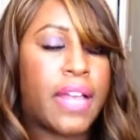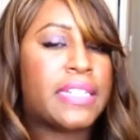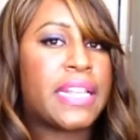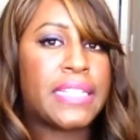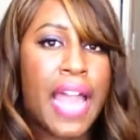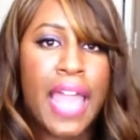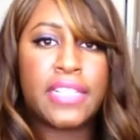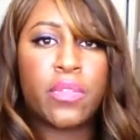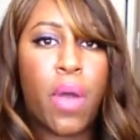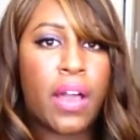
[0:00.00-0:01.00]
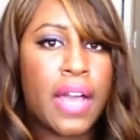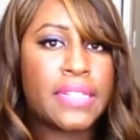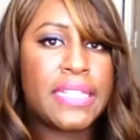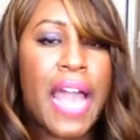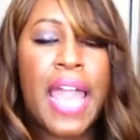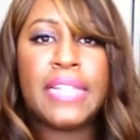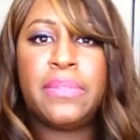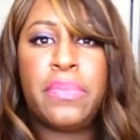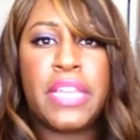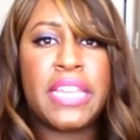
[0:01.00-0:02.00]
I had to walk outside, I had
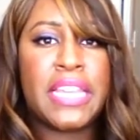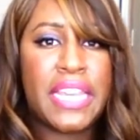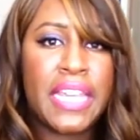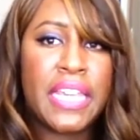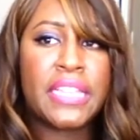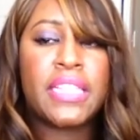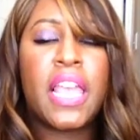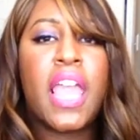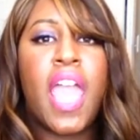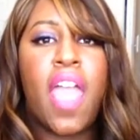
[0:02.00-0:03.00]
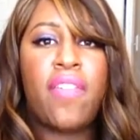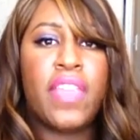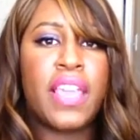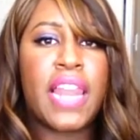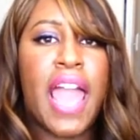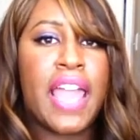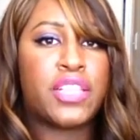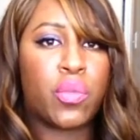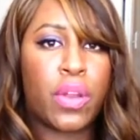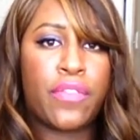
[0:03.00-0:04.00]
to be in the heat, and then I had
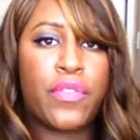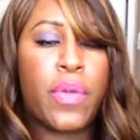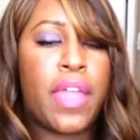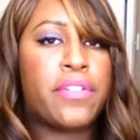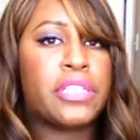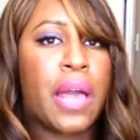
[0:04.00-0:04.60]
to run a few errands.